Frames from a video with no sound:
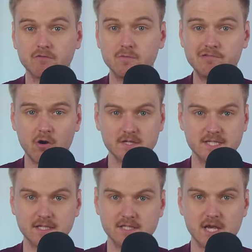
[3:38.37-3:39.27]
through
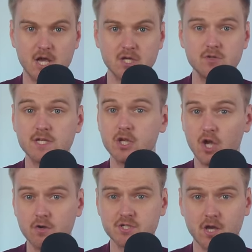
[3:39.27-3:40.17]
proxies, using
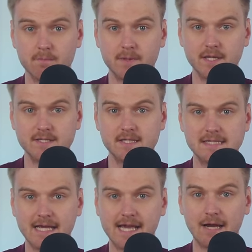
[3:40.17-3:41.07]
ghost companies to
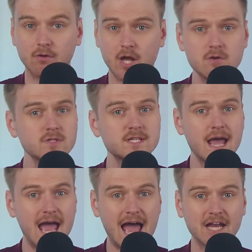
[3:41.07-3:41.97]
take out loans
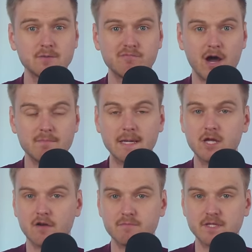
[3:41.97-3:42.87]
and
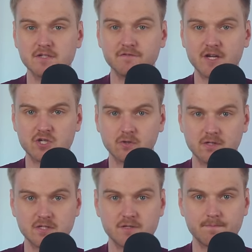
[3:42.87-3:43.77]
bribing government
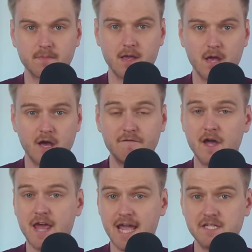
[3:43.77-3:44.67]
officials. A
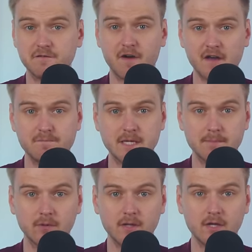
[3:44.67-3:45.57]
further 85
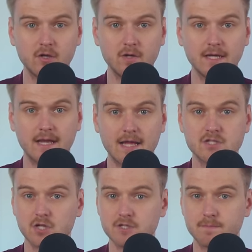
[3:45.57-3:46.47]
people, including
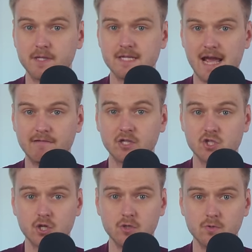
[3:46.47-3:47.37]
Lan's husband Eric
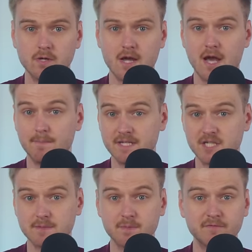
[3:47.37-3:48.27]
Chu, a
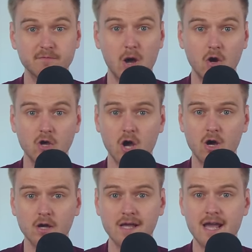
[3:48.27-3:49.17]
businessman from Hong
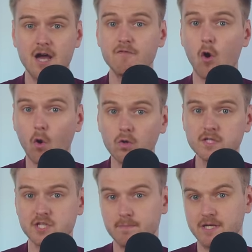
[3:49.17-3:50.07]
Kong, have
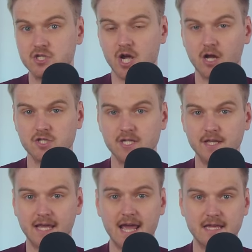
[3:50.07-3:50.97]
also been charged
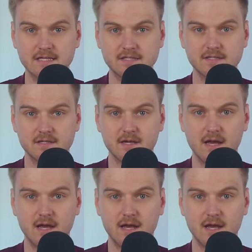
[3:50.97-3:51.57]
in the case.